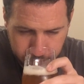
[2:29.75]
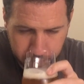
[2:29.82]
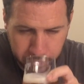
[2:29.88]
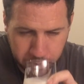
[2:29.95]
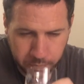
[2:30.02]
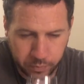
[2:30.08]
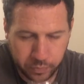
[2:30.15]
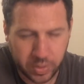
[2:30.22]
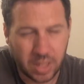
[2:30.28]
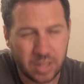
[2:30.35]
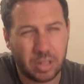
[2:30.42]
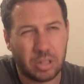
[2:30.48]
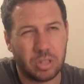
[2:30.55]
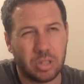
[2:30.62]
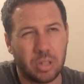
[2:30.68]
Mm,
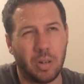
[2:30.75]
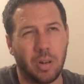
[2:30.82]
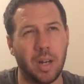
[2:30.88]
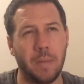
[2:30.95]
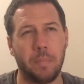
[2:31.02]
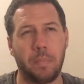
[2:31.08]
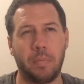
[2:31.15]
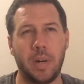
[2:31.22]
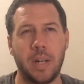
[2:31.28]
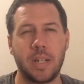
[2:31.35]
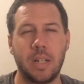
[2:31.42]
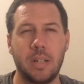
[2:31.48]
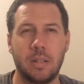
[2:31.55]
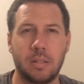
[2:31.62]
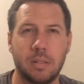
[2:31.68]
there's a slight
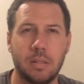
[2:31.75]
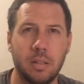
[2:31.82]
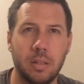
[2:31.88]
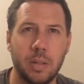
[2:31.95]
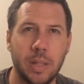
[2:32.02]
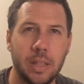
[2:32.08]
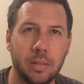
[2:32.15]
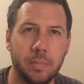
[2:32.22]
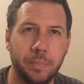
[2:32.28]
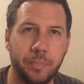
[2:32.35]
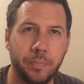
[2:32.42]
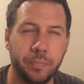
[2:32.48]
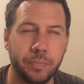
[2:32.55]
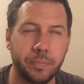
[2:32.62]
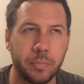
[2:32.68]
breadiness to it,
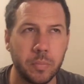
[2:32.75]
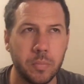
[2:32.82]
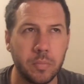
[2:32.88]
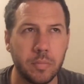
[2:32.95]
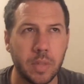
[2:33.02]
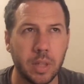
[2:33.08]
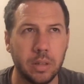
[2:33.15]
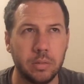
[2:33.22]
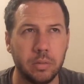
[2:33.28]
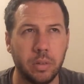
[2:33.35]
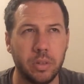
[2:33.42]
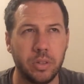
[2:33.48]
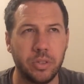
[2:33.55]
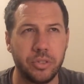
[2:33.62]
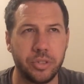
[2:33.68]

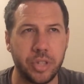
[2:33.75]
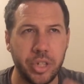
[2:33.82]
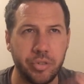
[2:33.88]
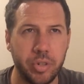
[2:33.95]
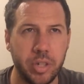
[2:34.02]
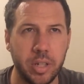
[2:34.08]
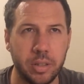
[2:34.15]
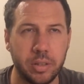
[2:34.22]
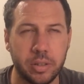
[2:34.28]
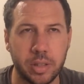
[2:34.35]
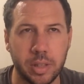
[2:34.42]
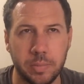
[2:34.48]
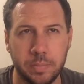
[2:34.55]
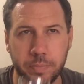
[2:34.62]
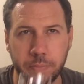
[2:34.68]

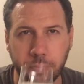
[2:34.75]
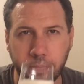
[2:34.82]
citriness.